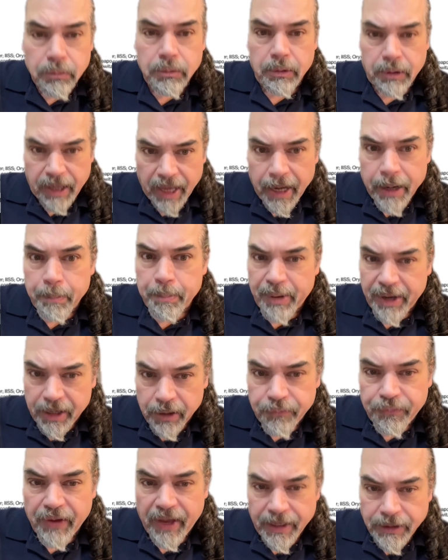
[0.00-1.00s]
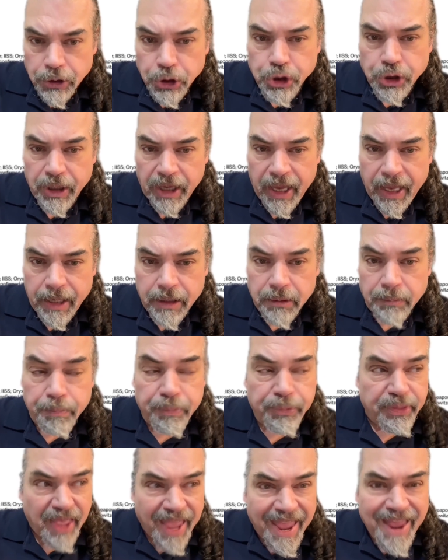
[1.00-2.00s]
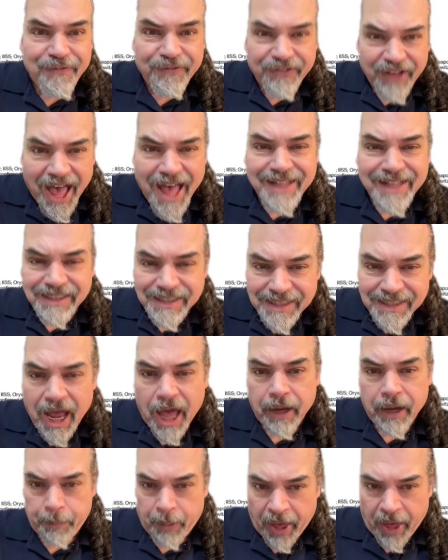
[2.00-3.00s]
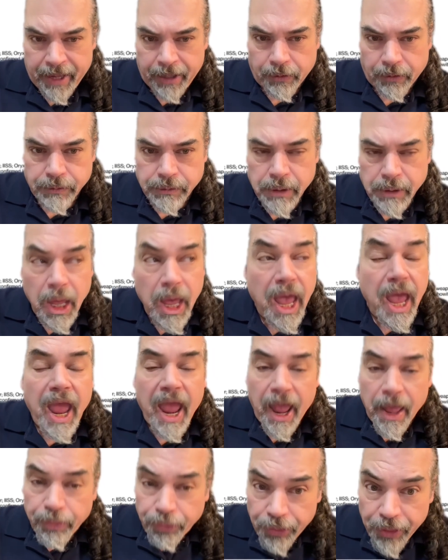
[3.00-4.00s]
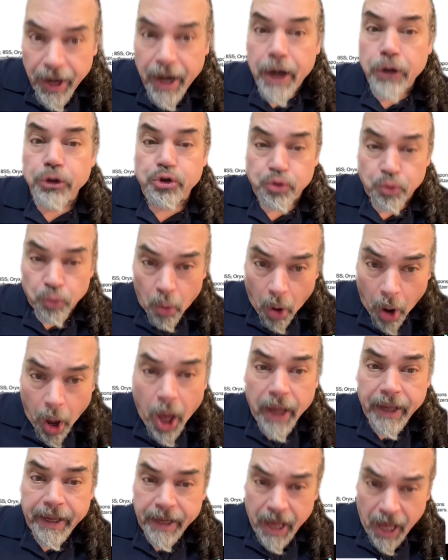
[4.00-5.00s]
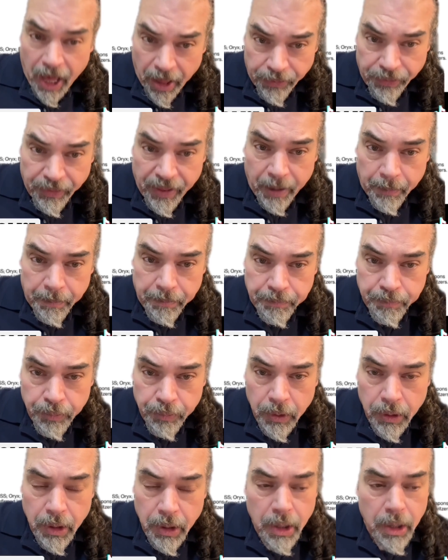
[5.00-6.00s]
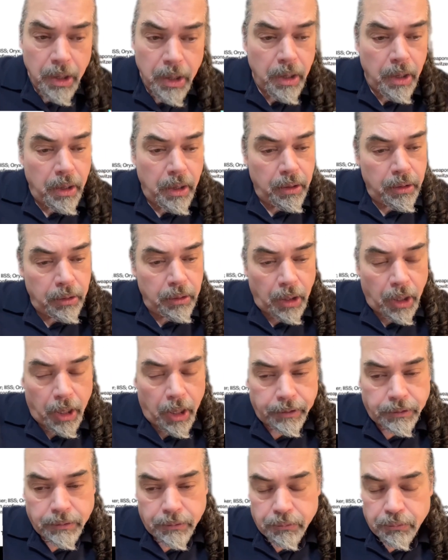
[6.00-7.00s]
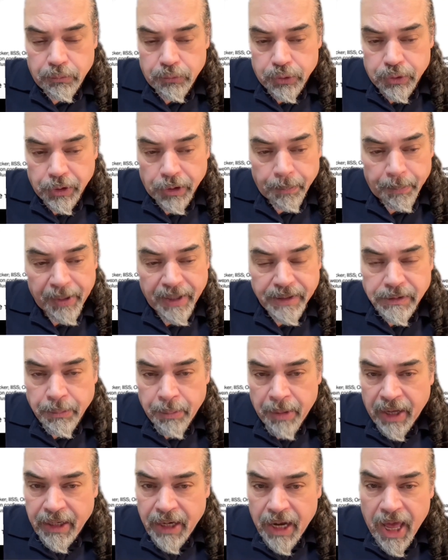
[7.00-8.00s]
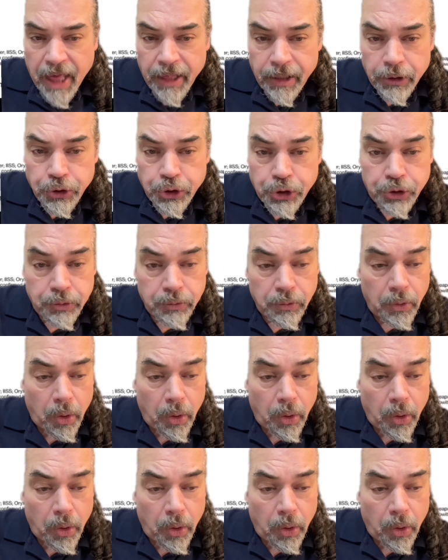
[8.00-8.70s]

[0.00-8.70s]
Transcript: get a big advantage again. They've got stockpiles and they're drawing on them. To the best of my knowledge,